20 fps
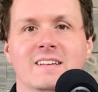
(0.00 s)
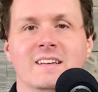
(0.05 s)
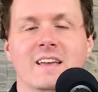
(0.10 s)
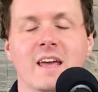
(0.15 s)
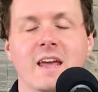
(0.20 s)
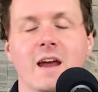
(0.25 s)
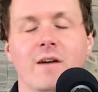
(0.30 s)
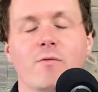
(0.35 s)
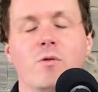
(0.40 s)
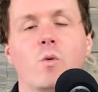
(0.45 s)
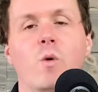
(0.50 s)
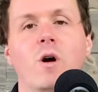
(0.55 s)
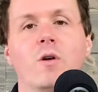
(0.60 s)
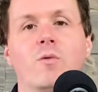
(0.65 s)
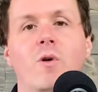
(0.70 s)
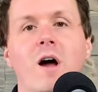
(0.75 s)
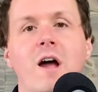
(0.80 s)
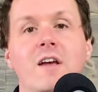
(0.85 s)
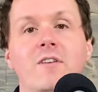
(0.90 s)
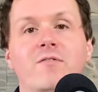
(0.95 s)
Hey everyone,
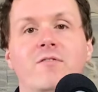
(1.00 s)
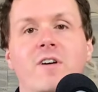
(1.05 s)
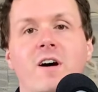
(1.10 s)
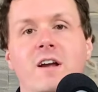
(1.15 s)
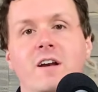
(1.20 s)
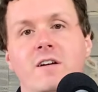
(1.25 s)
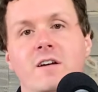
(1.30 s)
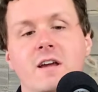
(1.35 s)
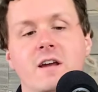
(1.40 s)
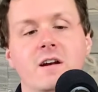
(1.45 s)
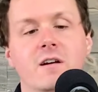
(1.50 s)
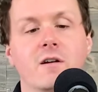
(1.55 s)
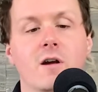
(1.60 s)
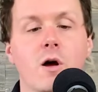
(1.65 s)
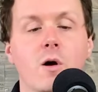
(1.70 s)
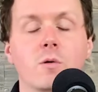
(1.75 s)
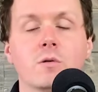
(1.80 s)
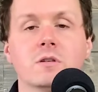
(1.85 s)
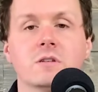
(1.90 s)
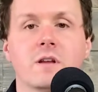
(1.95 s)
Ryan Fire here,
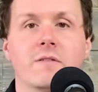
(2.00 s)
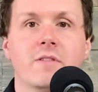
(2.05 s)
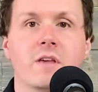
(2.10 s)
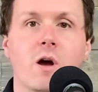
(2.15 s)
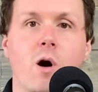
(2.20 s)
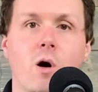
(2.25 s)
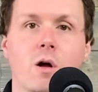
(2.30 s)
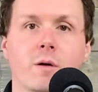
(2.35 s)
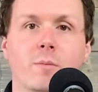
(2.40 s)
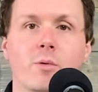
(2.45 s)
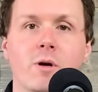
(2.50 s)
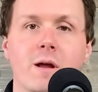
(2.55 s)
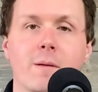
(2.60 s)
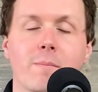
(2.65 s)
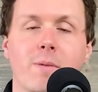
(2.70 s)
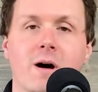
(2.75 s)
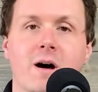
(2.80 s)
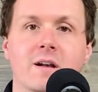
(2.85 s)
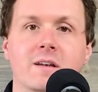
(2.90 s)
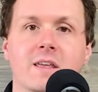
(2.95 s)
host of the
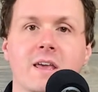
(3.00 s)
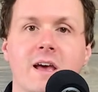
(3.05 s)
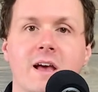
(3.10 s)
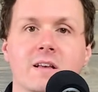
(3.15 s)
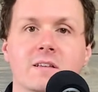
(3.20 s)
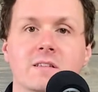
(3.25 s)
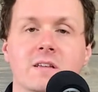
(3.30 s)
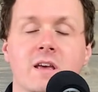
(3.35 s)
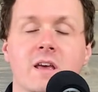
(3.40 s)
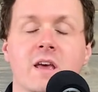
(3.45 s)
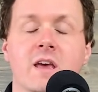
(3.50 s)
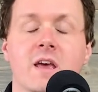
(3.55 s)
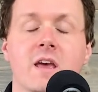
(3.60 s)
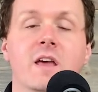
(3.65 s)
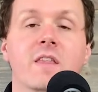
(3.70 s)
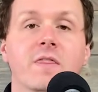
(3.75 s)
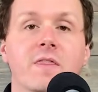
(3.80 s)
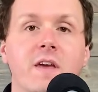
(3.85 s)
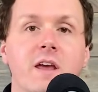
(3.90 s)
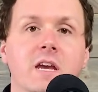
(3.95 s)
Autobrand podcast,
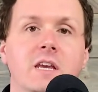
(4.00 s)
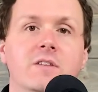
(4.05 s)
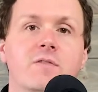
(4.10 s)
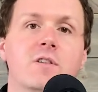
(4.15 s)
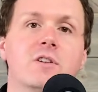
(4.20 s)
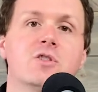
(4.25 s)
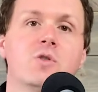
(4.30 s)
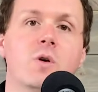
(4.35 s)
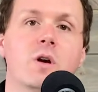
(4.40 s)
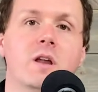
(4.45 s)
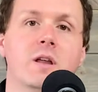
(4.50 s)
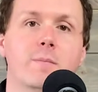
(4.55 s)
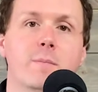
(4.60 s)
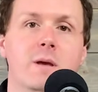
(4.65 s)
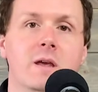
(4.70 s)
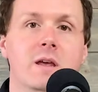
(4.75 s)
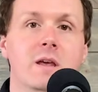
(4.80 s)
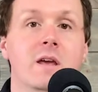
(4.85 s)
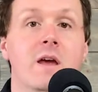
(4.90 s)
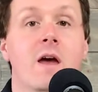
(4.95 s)
and thanks for joining
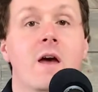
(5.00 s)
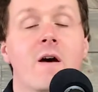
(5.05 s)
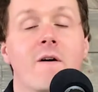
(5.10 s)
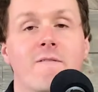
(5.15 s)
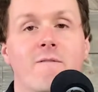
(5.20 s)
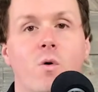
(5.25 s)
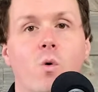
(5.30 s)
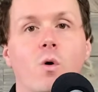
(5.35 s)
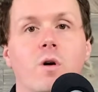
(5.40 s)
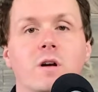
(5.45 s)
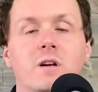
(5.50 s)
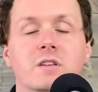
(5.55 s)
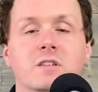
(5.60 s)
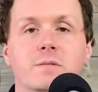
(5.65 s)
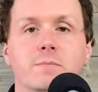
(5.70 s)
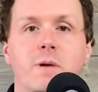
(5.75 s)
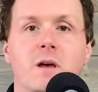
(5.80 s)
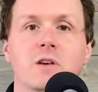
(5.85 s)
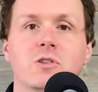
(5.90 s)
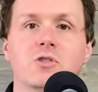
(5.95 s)
me for a
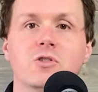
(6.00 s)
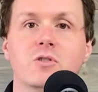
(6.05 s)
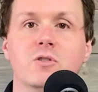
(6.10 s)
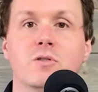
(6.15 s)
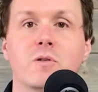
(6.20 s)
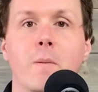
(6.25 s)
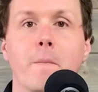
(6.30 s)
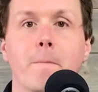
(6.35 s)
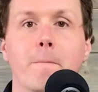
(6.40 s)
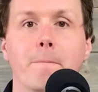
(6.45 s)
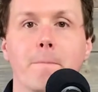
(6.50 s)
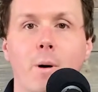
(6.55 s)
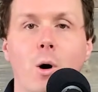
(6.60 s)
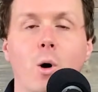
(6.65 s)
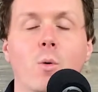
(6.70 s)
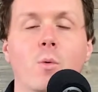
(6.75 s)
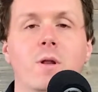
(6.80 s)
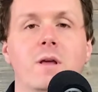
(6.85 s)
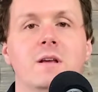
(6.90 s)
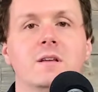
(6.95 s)
special
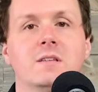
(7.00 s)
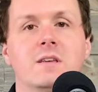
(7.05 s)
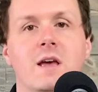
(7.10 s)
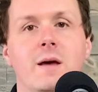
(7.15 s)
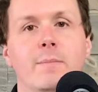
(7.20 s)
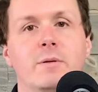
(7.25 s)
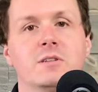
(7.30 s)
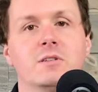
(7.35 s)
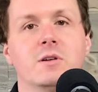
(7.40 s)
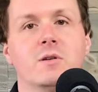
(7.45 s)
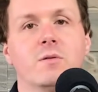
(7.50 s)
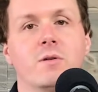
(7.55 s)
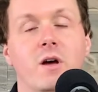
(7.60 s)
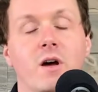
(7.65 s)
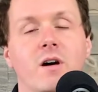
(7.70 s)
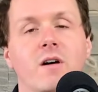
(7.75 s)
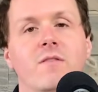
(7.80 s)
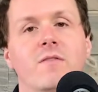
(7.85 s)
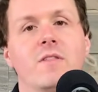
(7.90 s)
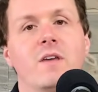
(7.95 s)
bonus episode
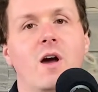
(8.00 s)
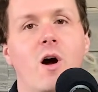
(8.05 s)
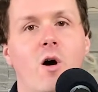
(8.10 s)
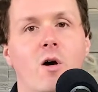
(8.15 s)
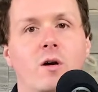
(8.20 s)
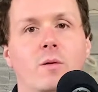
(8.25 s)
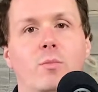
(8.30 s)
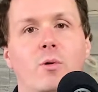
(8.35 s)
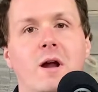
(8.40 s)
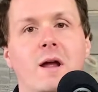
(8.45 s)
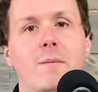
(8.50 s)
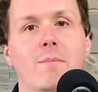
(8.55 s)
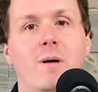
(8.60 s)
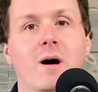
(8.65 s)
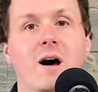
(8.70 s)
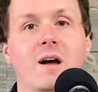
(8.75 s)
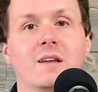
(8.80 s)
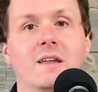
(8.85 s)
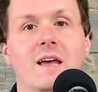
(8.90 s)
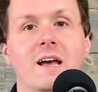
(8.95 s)
of the Autobrand
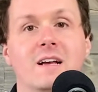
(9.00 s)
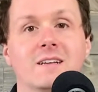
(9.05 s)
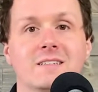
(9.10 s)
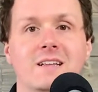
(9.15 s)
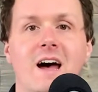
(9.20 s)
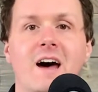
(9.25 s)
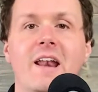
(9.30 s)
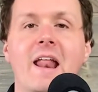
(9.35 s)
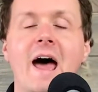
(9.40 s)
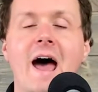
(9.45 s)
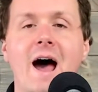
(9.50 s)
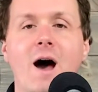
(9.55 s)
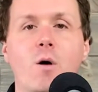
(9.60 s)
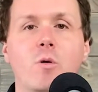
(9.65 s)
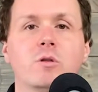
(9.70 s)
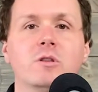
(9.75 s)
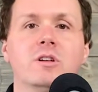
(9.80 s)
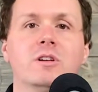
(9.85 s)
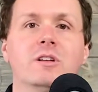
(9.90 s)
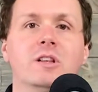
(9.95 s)
podcast on
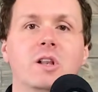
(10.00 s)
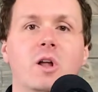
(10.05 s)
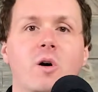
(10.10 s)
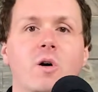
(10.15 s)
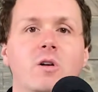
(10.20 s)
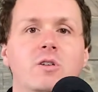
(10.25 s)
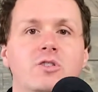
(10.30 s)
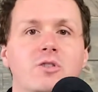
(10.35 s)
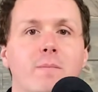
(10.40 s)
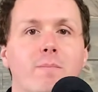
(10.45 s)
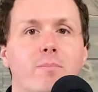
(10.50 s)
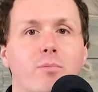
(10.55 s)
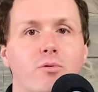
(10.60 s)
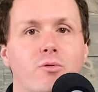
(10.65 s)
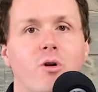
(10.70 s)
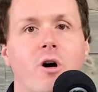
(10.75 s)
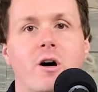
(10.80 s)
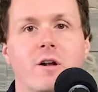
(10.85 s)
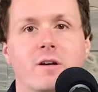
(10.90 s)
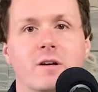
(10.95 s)
how to launch
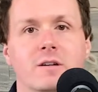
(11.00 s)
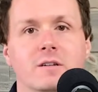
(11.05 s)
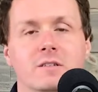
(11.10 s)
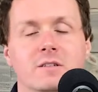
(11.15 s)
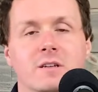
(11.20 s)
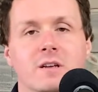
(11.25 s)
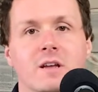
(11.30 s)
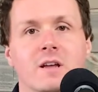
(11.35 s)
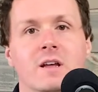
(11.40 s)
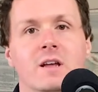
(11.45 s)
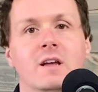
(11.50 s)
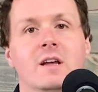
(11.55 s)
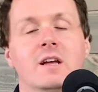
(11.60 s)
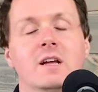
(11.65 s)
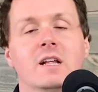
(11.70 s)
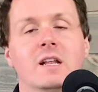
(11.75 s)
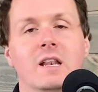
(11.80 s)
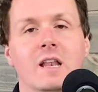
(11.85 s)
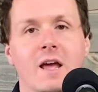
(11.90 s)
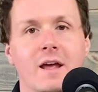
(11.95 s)
products
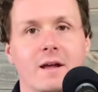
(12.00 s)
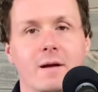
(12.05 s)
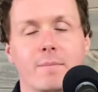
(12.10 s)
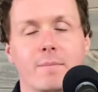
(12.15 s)
like a